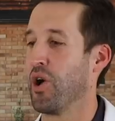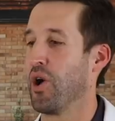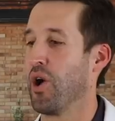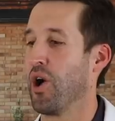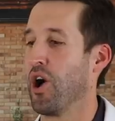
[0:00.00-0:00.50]

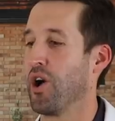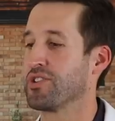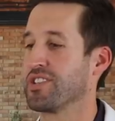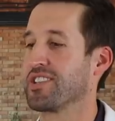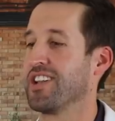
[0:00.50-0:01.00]
Oh,
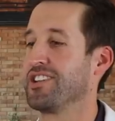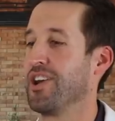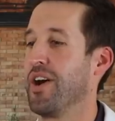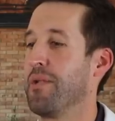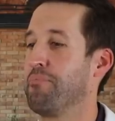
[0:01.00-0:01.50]
she's gonna
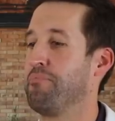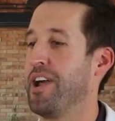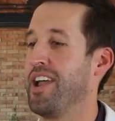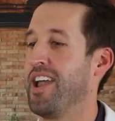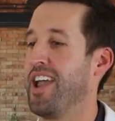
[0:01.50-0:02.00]
do it.
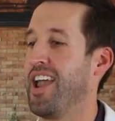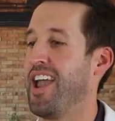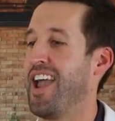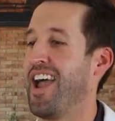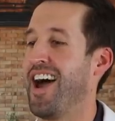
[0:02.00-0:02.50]

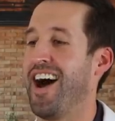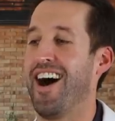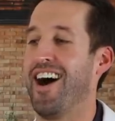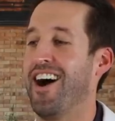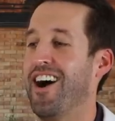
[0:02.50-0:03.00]

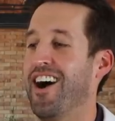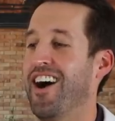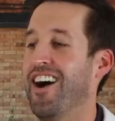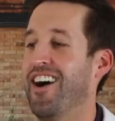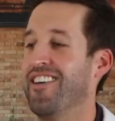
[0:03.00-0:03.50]

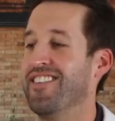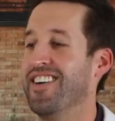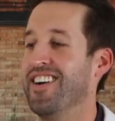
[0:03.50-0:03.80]
Bam!